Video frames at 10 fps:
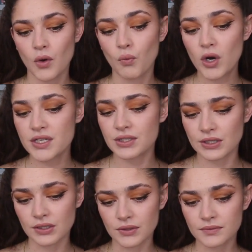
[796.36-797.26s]
Worse
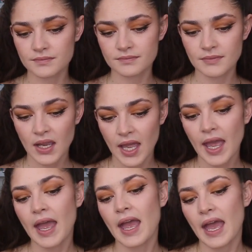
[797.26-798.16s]
you.
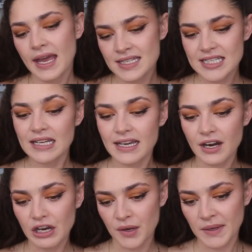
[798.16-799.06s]
And said they
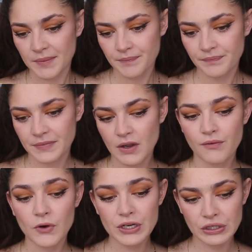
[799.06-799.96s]
are coming.
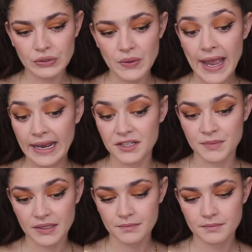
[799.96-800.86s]
For you and
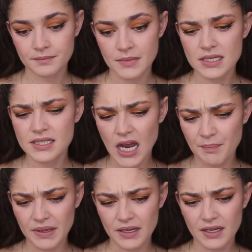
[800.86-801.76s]
me.
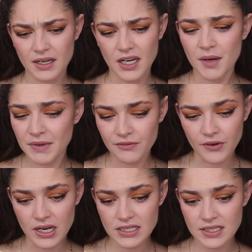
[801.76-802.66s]
Stop it. Coming for
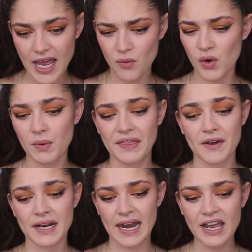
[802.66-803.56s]
us and we're
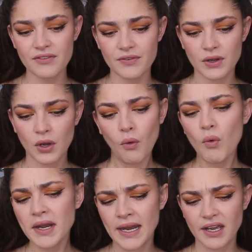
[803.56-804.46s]
without a knife?
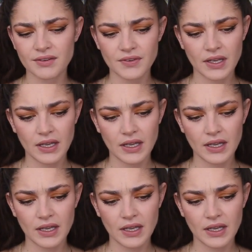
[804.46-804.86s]
What knife?